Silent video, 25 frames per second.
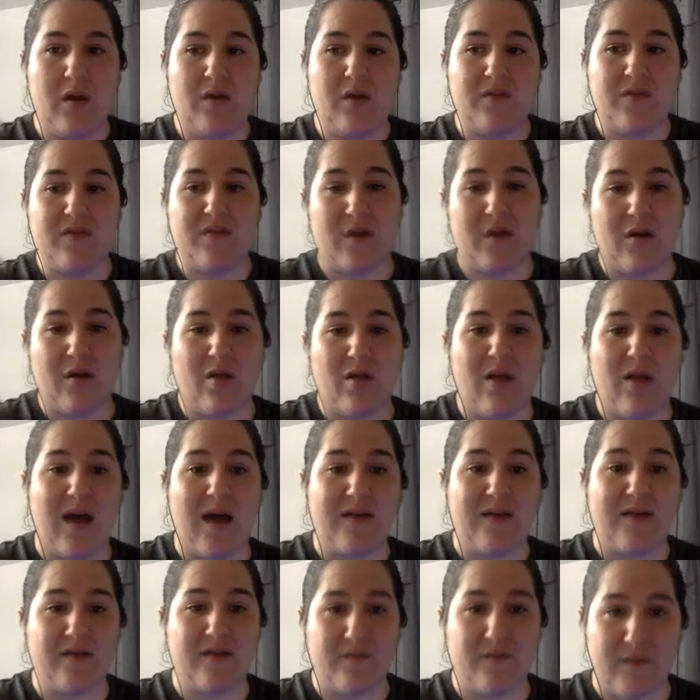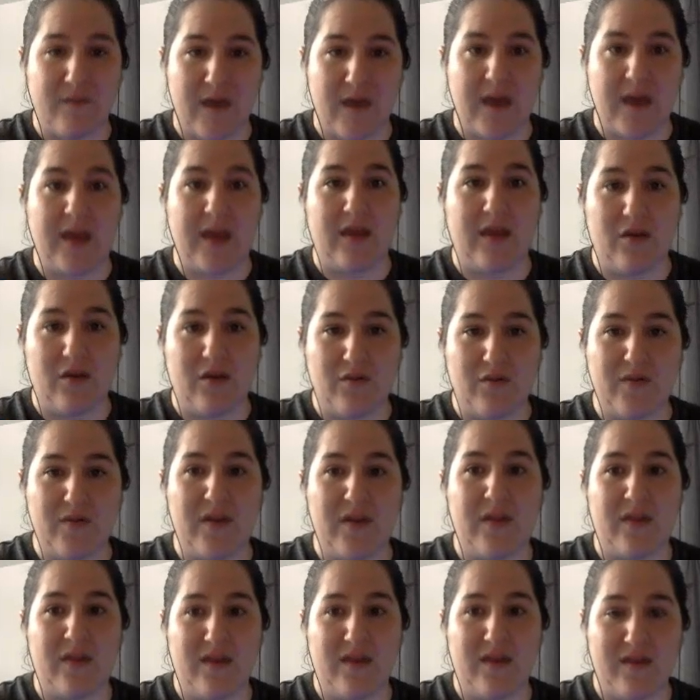start classifying
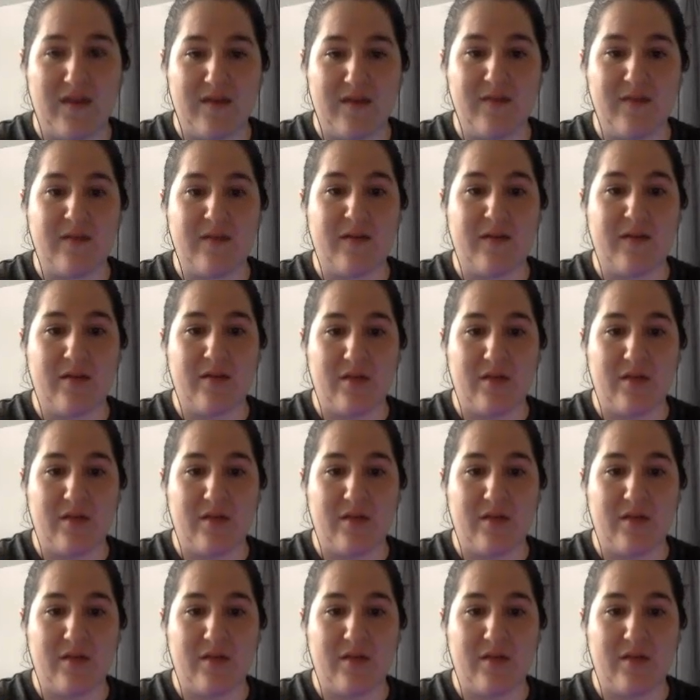using these